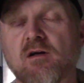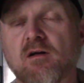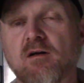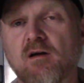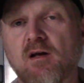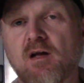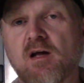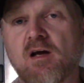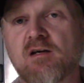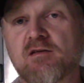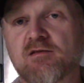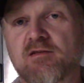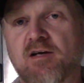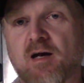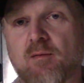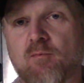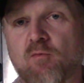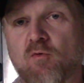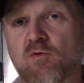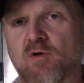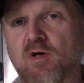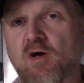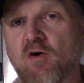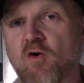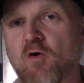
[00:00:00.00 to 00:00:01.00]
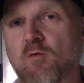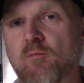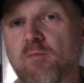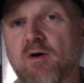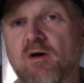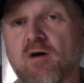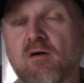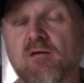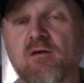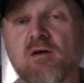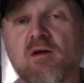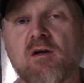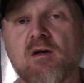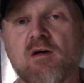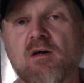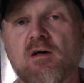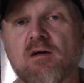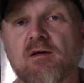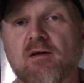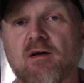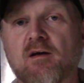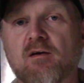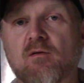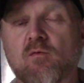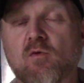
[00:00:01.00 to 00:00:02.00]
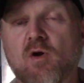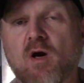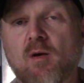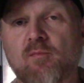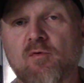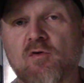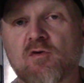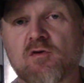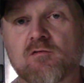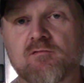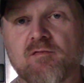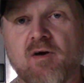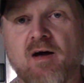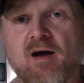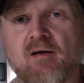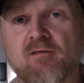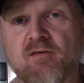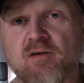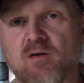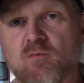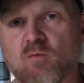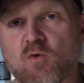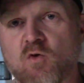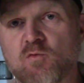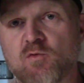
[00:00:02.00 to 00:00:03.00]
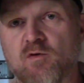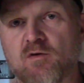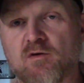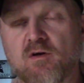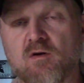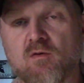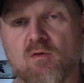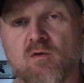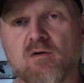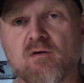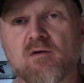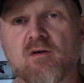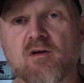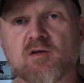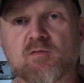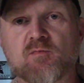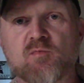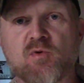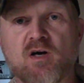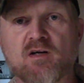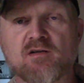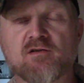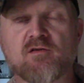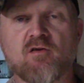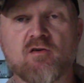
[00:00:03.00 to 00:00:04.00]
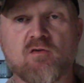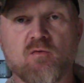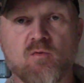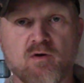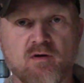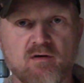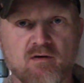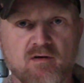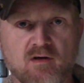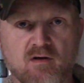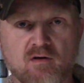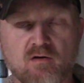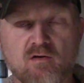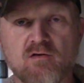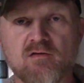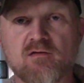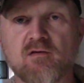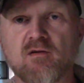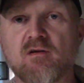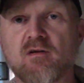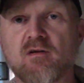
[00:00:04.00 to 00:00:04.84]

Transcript: and last item we're going to talk about that will help you survive in the world as we know it, and it's priced under $20,